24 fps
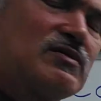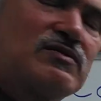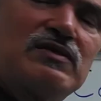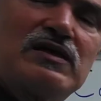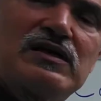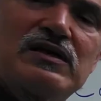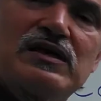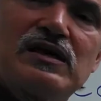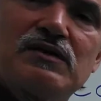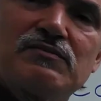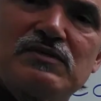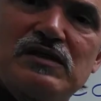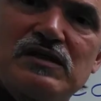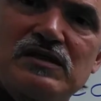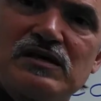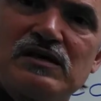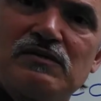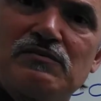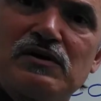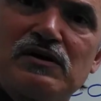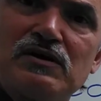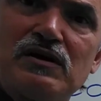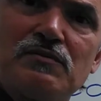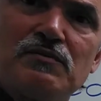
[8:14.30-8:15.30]
that's
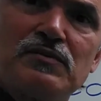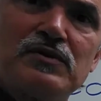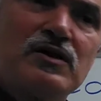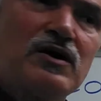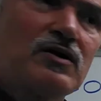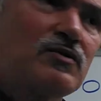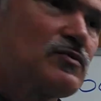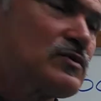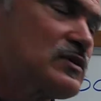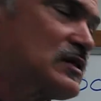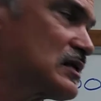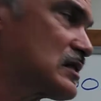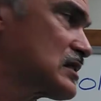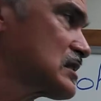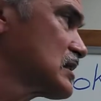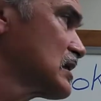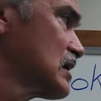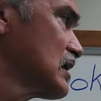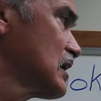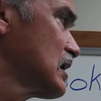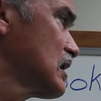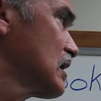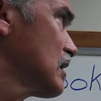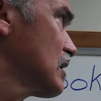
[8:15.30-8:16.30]
going to come along with this.
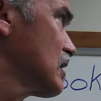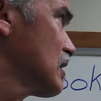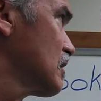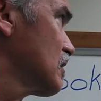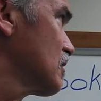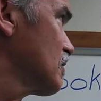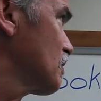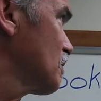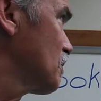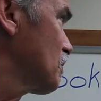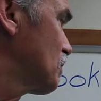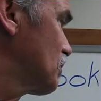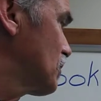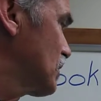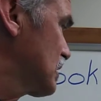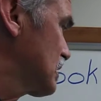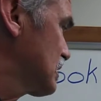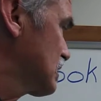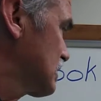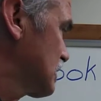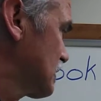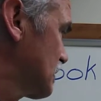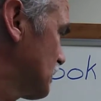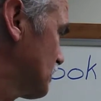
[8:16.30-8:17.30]

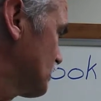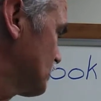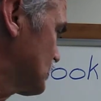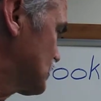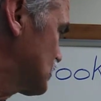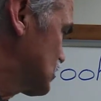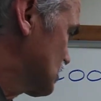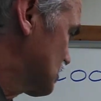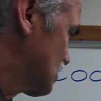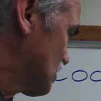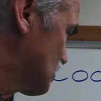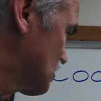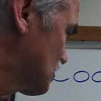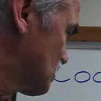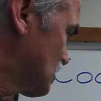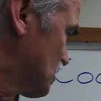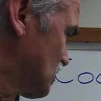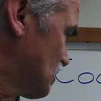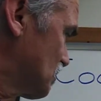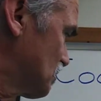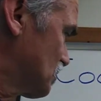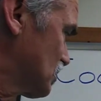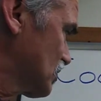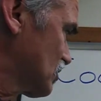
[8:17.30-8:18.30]
But to
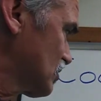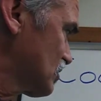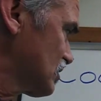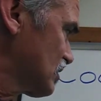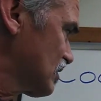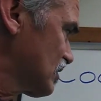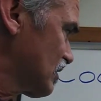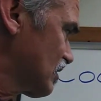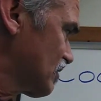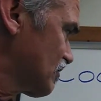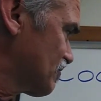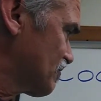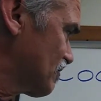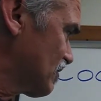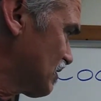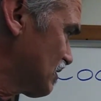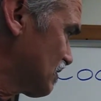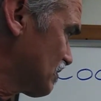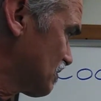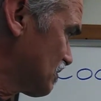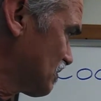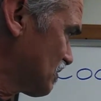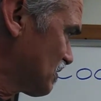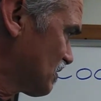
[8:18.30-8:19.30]
build a
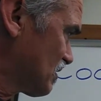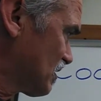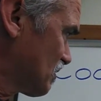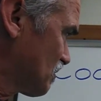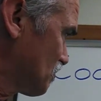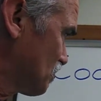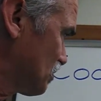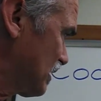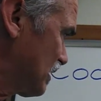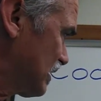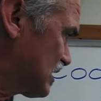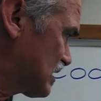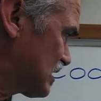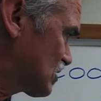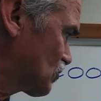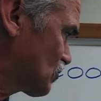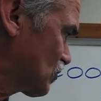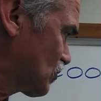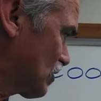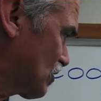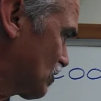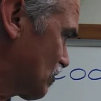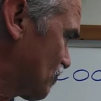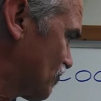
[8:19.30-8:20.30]
place
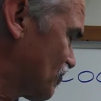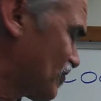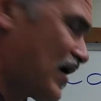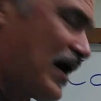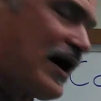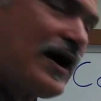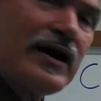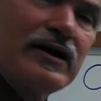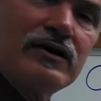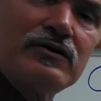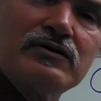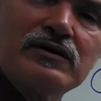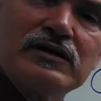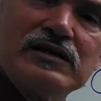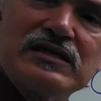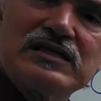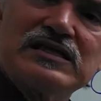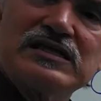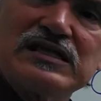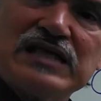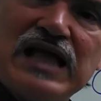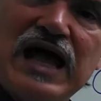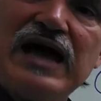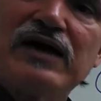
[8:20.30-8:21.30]
where the fire
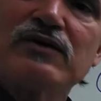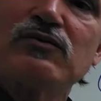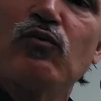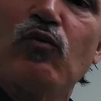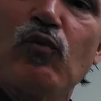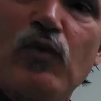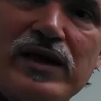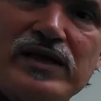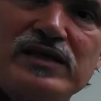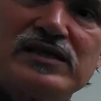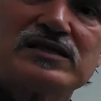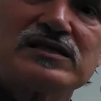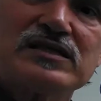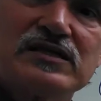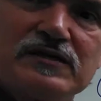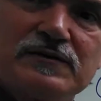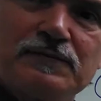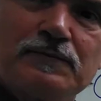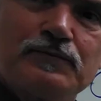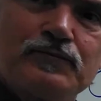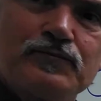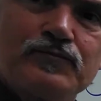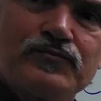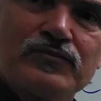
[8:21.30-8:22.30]
is not wasted,
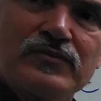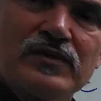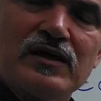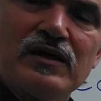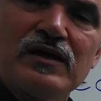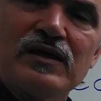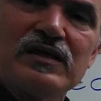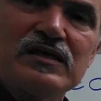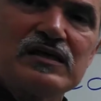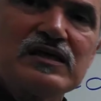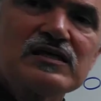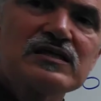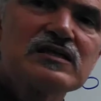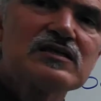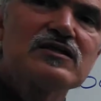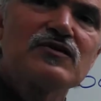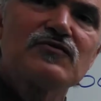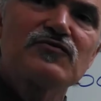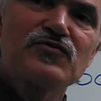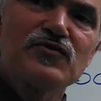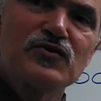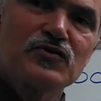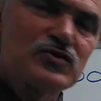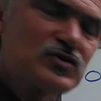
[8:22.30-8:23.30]
this is
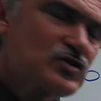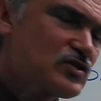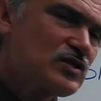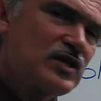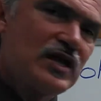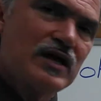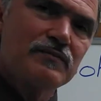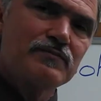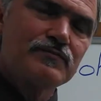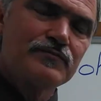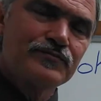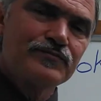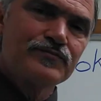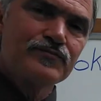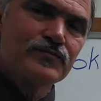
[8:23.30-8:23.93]
the first step.